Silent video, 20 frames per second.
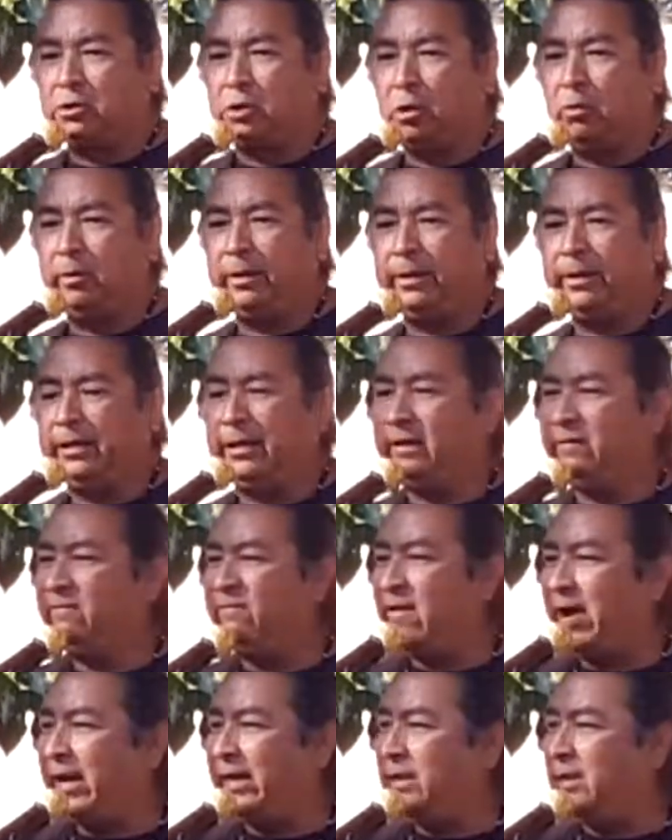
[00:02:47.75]
so we
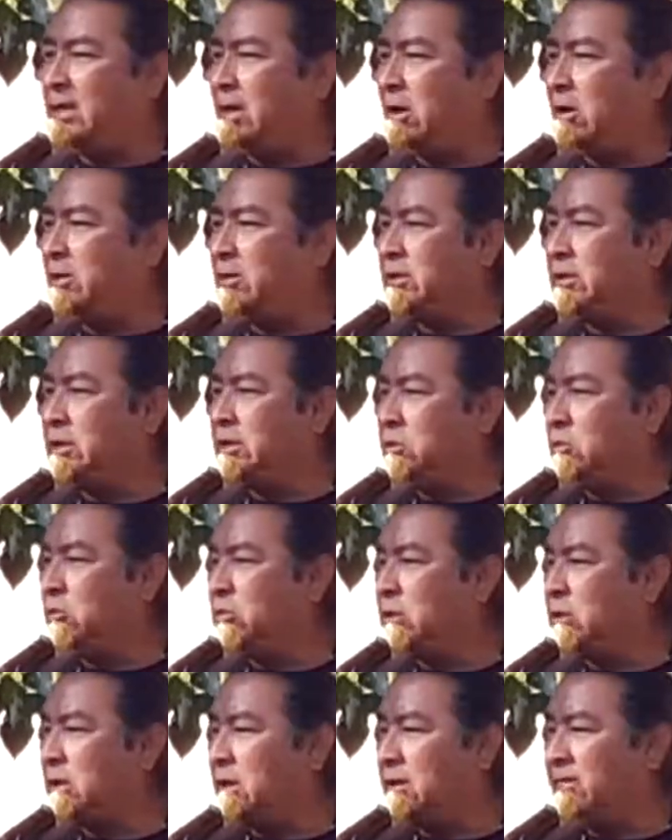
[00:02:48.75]
invite all the
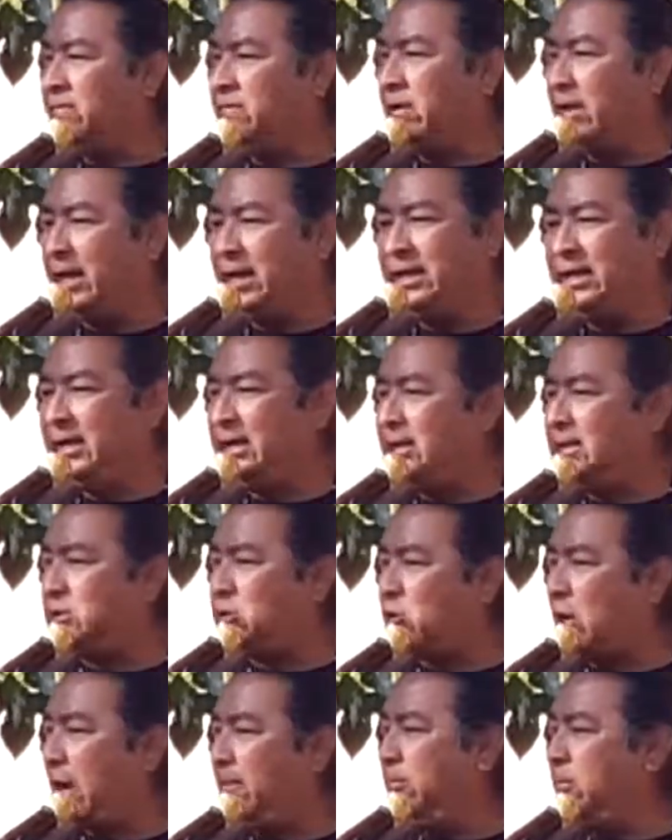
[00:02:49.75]
youth of any
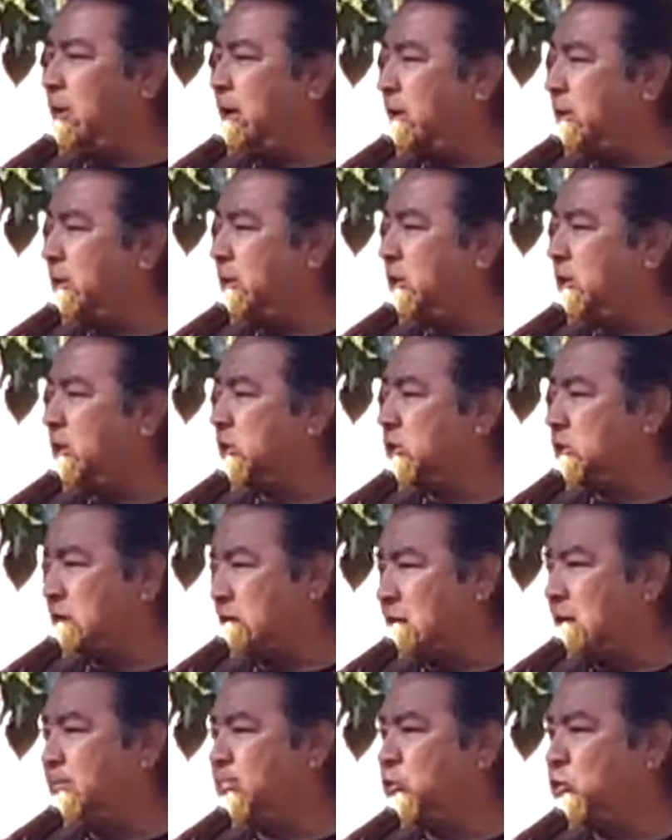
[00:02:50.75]
tribal heritage to
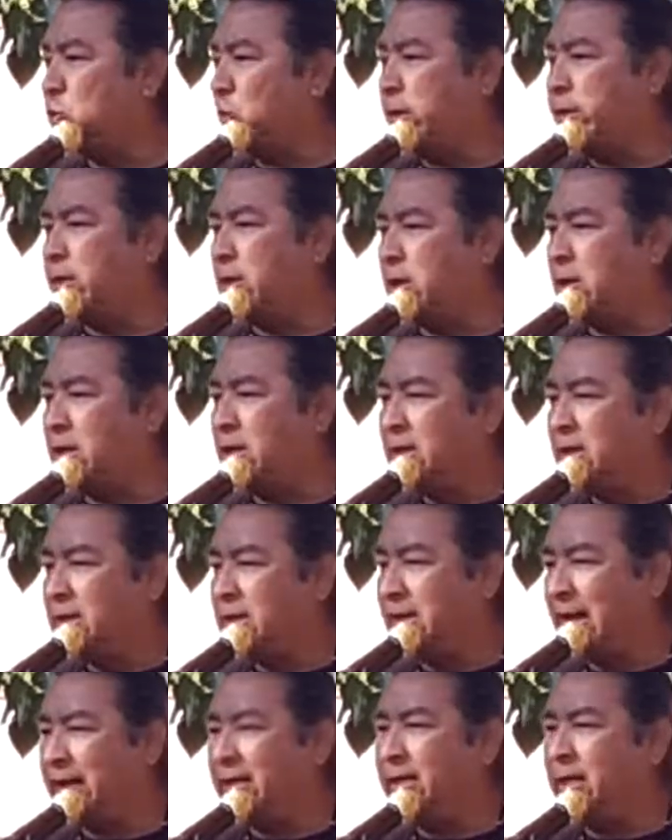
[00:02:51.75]
come join our
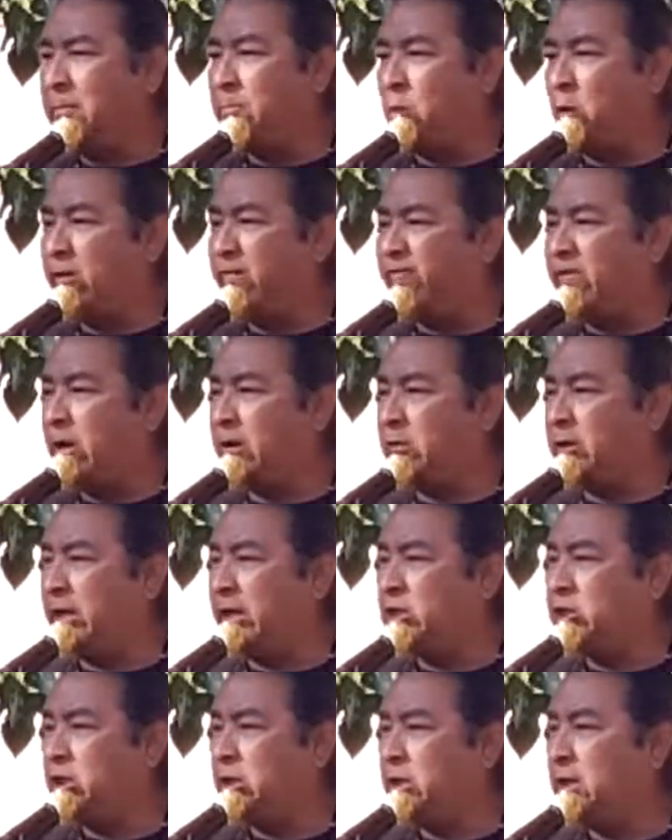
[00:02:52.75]
Lightning Boy
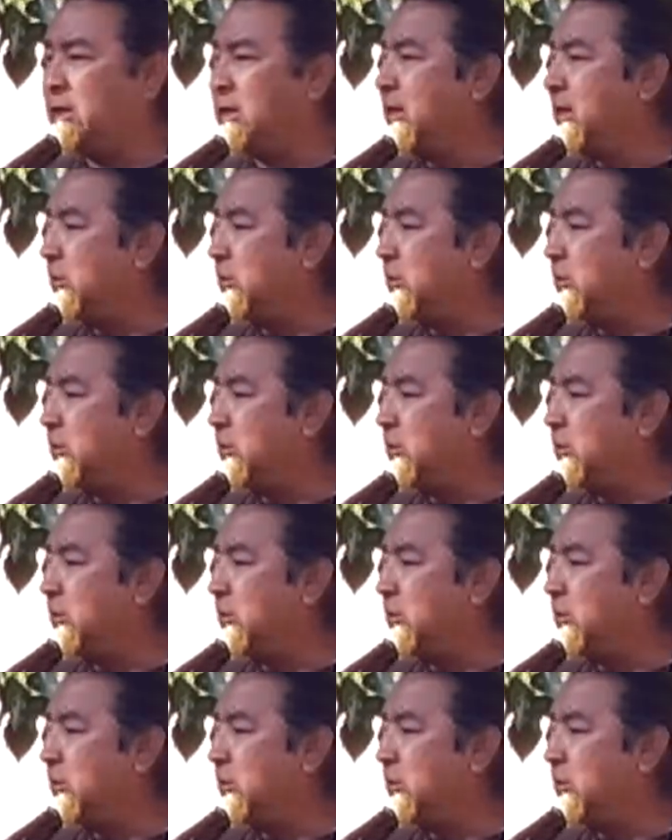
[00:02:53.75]
Foundation